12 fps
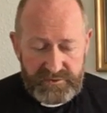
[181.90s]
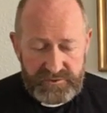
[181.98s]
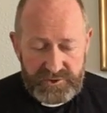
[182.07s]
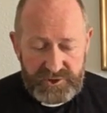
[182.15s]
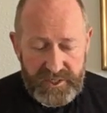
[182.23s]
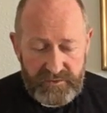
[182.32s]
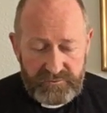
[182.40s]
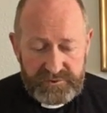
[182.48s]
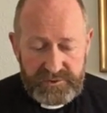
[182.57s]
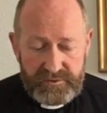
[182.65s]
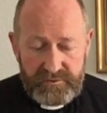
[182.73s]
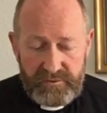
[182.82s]
in the
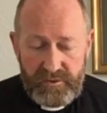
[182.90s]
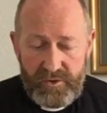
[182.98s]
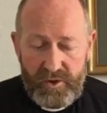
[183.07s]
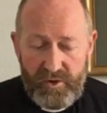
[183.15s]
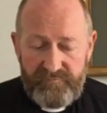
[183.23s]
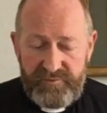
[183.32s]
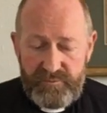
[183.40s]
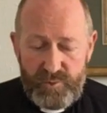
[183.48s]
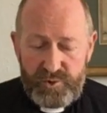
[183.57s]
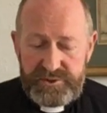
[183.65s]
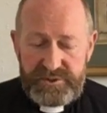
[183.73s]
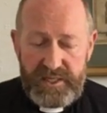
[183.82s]
shelter of the
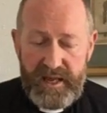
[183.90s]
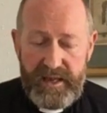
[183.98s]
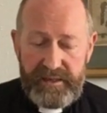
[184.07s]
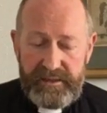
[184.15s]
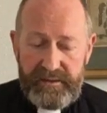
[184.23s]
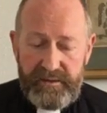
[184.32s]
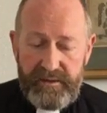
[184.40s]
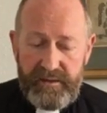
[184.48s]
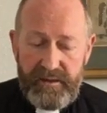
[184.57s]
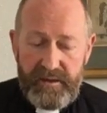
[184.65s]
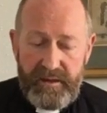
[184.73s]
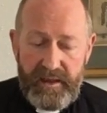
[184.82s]
Most High
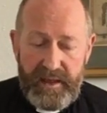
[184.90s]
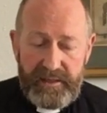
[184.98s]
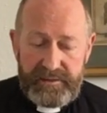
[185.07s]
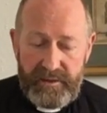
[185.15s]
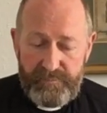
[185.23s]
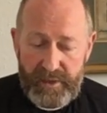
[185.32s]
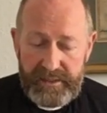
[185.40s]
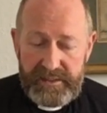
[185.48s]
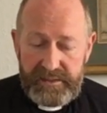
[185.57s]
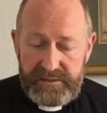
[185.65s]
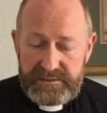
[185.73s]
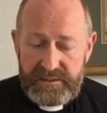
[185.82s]
and
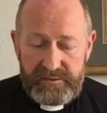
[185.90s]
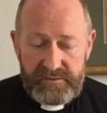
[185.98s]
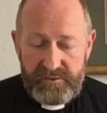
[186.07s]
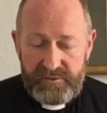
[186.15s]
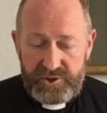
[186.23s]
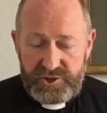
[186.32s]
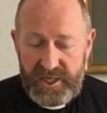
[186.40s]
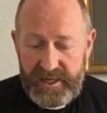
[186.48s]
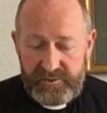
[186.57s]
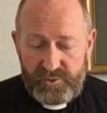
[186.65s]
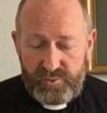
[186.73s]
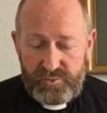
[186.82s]
abides under the
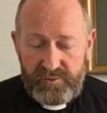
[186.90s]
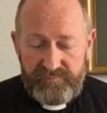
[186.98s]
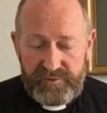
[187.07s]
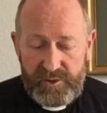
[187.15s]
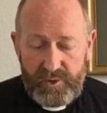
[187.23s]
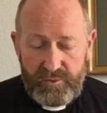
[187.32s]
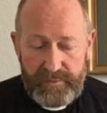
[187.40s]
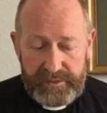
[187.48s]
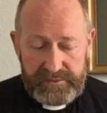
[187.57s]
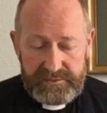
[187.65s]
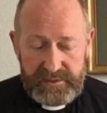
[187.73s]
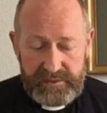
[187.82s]
shadow of the
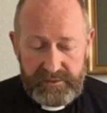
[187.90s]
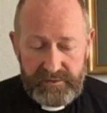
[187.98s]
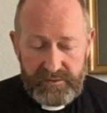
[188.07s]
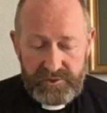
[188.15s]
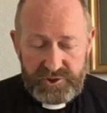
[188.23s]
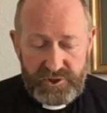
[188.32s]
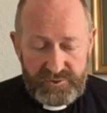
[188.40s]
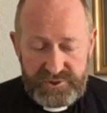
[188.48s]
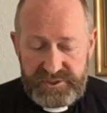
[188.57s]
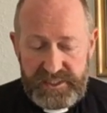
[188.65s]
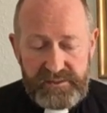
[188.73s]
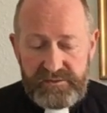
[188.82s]
Almighty shall
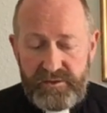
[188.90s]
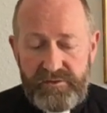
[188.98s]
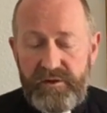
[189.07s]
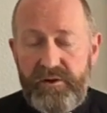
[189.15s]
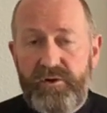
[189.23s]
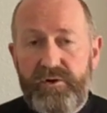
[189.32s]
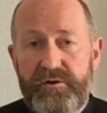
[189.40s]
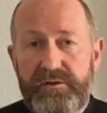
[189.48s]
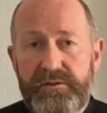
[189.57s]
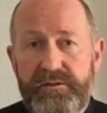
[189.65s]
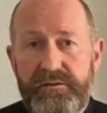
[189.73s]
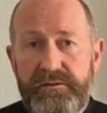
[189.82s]
say to the Lord,
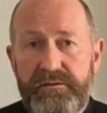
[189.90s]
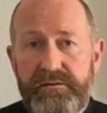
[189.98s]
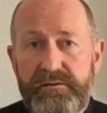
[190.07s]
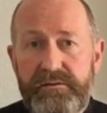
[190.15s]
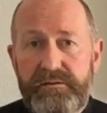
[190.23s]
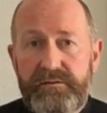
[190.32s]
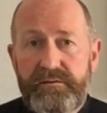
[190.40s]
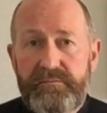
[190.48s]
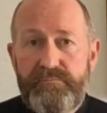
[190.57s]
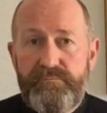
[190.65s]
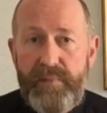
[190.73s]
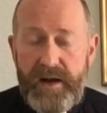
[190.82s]

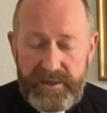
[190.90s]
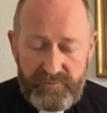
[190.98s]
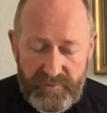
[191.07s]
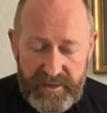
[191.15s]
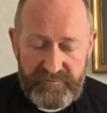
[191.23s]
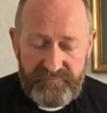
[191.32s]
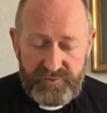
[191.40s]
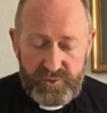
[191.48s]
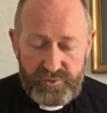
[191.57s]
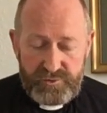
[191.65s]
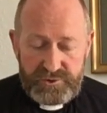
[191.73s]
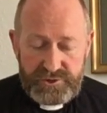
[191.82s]
my
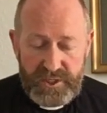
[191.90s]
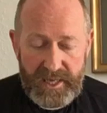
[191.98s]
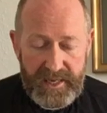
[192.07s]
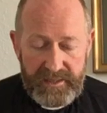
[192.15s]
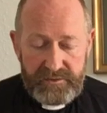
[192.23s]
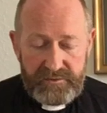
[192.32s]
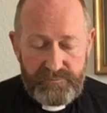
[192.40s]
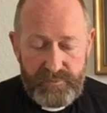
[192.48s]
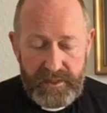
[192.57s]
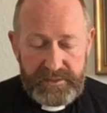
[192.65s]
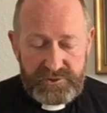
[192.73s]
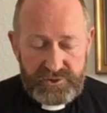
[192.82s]
refuge and
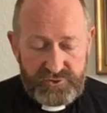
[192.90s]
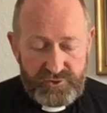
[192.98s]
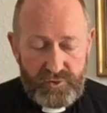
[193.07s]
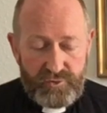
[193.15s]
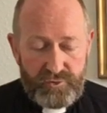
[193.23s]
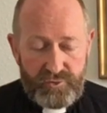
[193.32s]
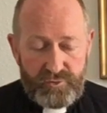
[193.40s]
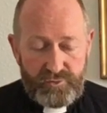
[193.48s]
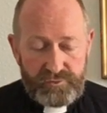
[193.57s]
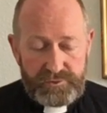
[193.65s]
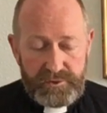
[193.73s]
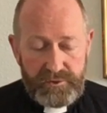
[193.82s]
my
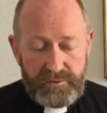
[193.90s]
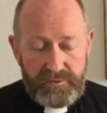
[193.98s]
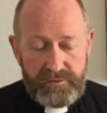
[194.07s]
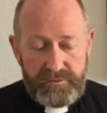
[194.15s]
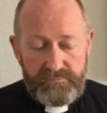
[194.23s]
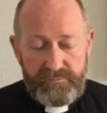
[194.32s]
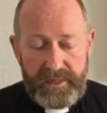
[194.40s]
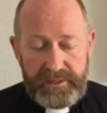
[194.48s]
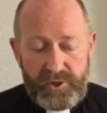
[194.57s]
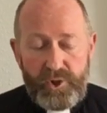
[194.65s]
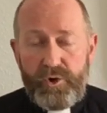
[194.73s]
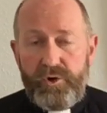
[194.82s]
stronghold, my
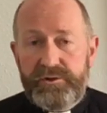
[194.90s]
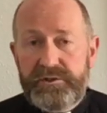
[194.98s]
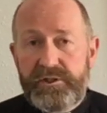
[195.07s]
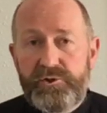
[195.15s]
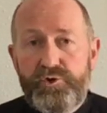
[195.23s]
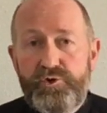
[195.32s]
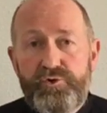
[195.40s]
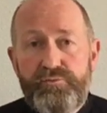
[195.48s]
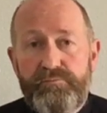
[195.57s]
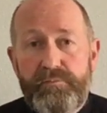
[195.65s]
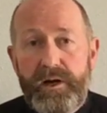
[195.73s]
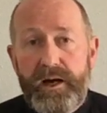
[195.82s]
God in
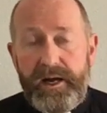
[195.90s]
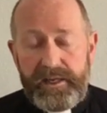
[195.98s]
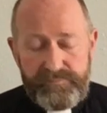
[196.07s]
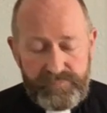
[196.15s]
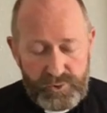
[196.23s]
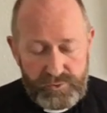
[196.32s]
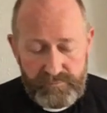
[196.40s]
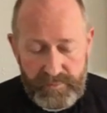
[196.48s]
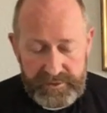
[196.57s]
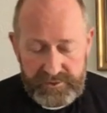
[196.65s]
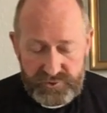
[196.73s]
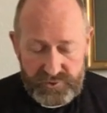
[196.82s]
whom I put
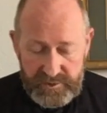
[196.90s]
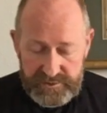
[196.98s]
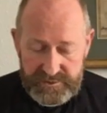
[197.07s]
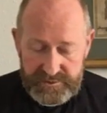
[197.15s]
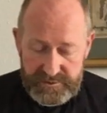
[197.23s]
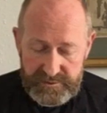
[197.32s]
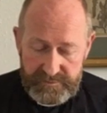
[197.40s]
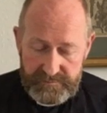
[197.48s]
my trust.